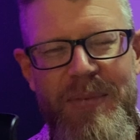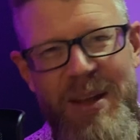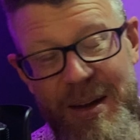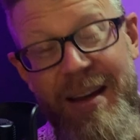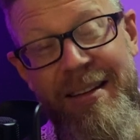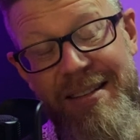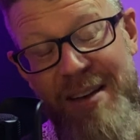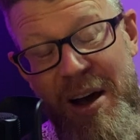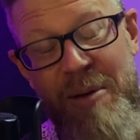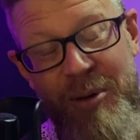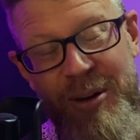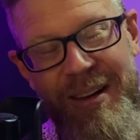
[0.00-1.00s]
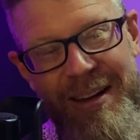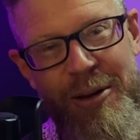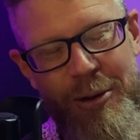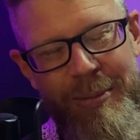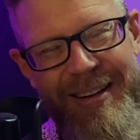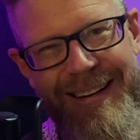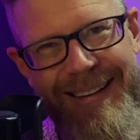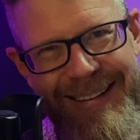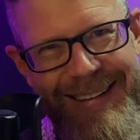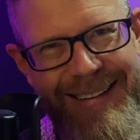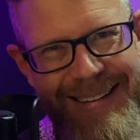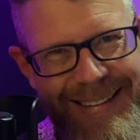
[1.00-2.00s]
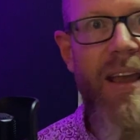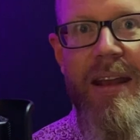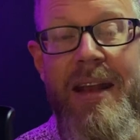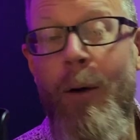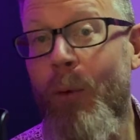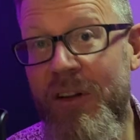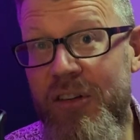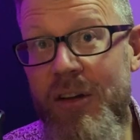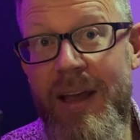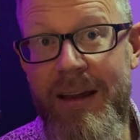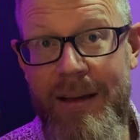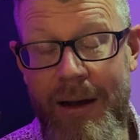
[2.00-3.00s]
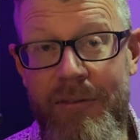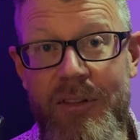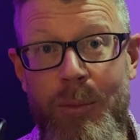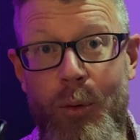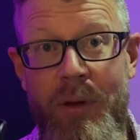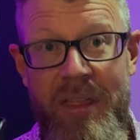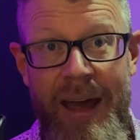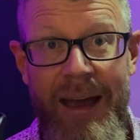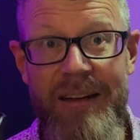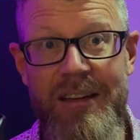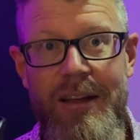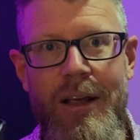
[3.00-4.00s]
Yes, I'm only human. Now, once you get comfortable with that,